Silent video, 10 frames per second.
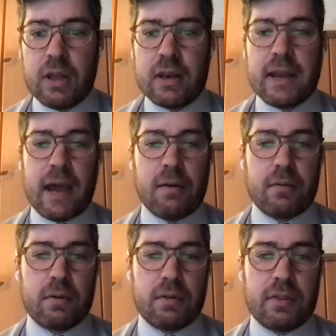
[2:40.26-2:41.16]
Now,
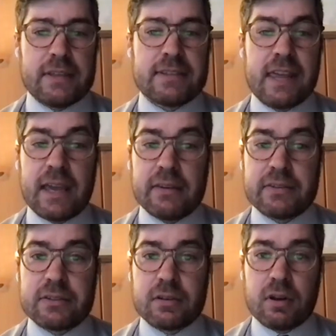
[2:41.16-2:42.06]
these
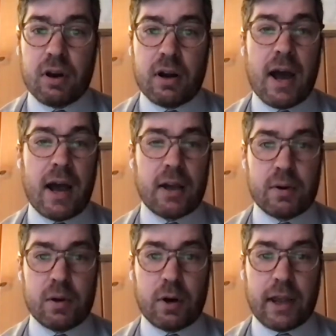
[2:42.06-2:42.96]
things are not
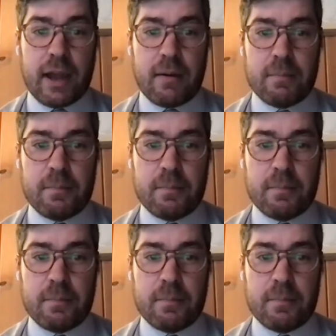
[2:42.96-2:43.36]
going to work out.